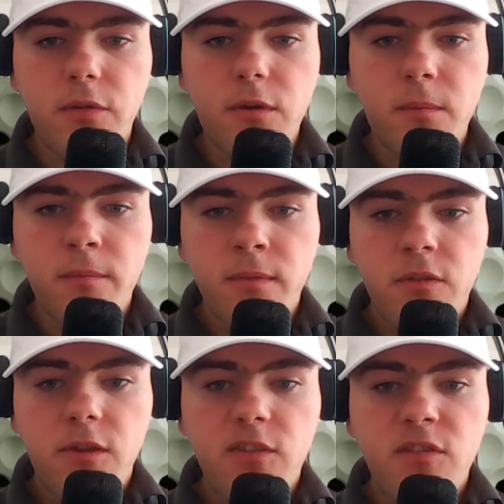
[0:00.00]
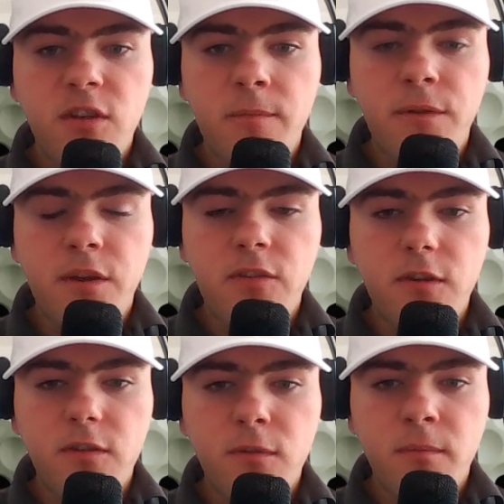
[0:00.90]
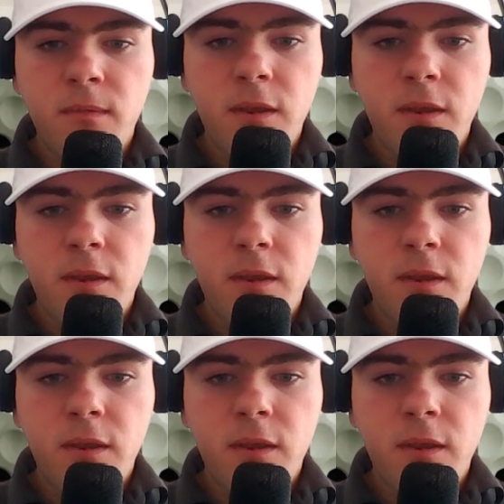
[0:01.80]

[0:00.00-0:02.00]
So she has top finishes,